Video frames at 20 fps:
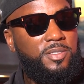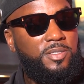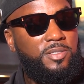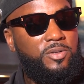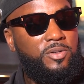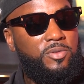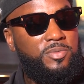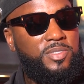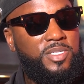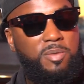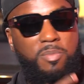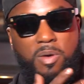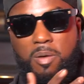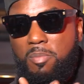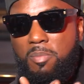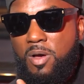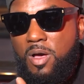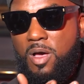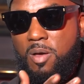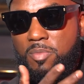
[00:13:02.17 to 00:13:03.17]
You know what I'm saying? Yeah.
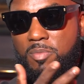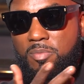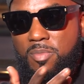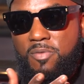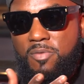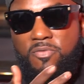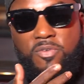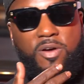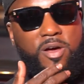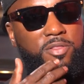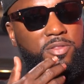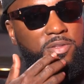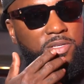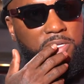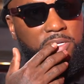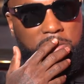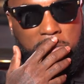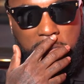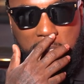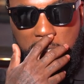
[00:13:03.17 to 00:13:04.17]
My mom and my father,
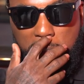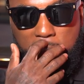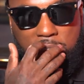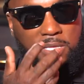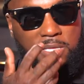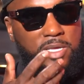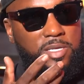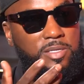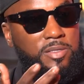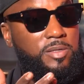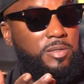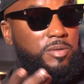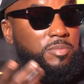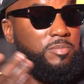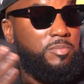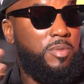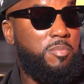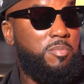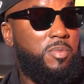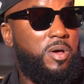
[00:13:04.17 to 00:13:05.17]
they, they, they,
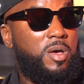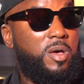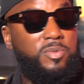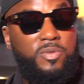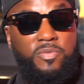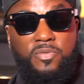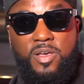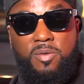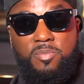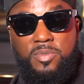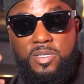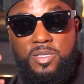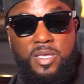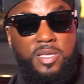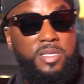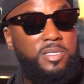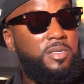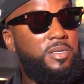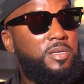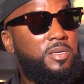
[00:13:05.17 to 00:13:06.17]
and my mom's family,
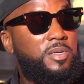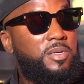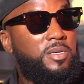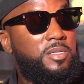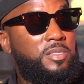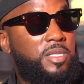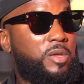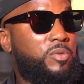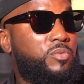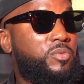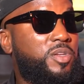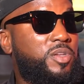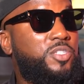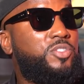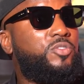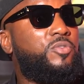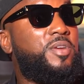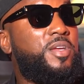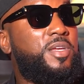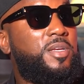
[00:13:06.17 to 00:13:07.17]
they, they really
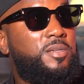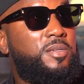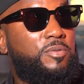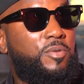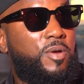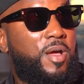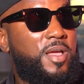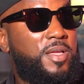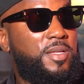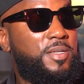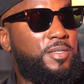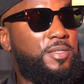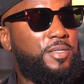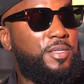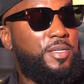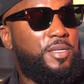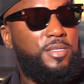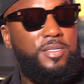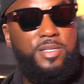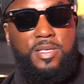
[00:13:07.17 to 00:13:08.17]
drink, right?
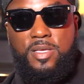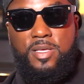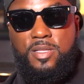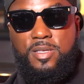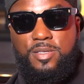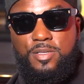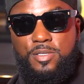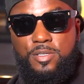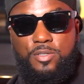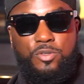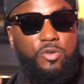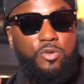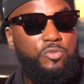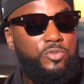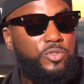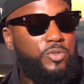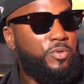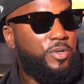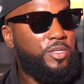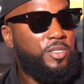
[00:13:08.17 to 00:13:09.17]
And and you know,
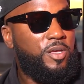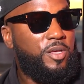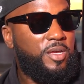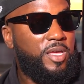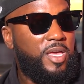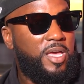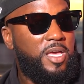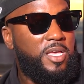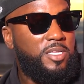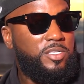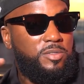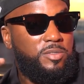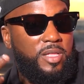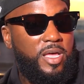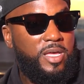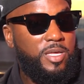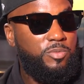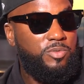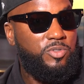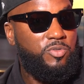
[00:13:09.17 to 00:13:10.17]
so at a young age,
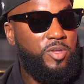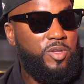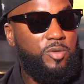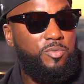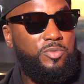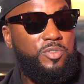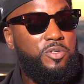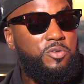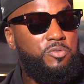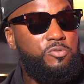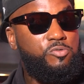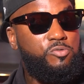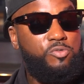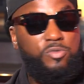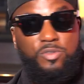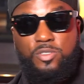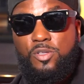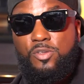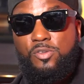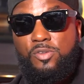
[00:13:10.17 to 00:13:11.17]
like it was drinking was
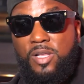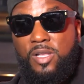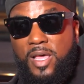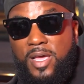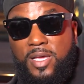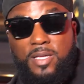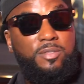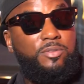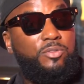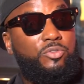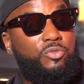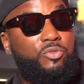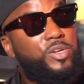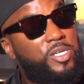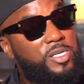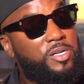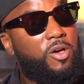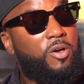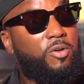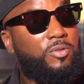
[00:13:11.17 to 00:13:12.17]
cool until you like
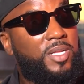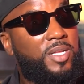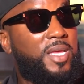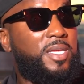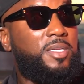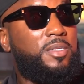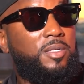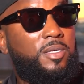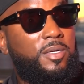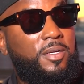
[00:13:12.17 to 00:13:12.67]
drinking all day.